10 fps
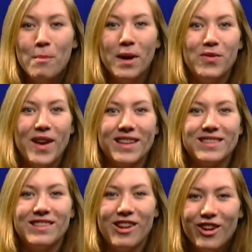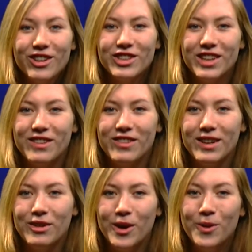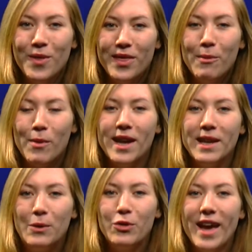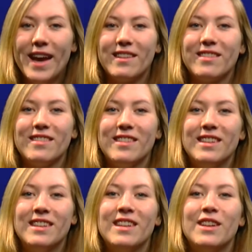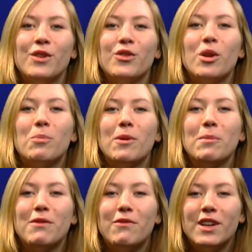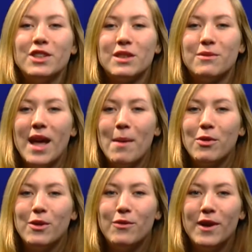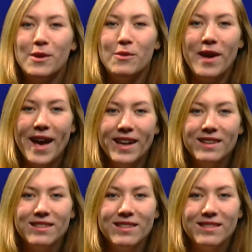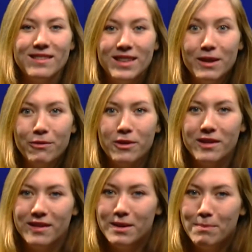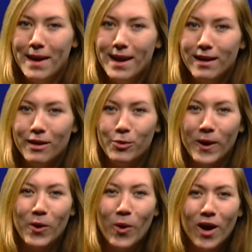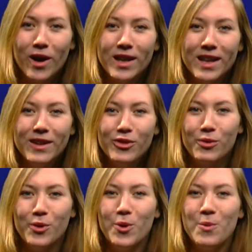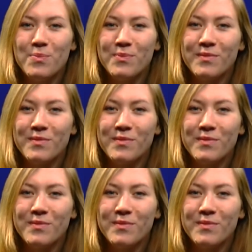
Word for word: But if x is larger than 0, then y equals x. So the primitive function of the absolute value of x is different depending on where you are in the interval.